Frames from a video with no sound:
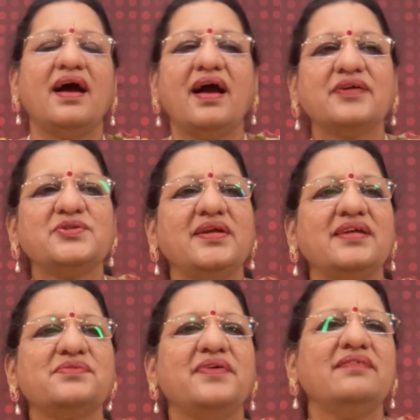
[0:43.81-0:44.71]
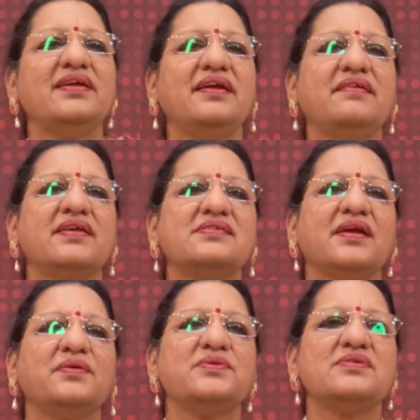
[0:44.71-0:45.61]
actually it's very, very
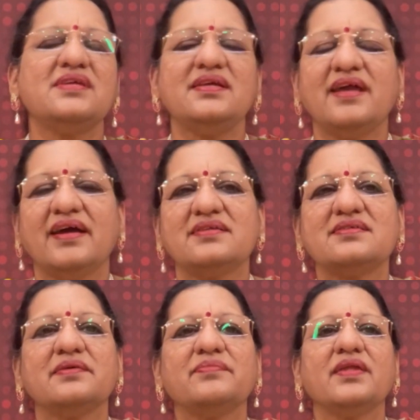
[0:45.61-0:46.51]
interesting to see that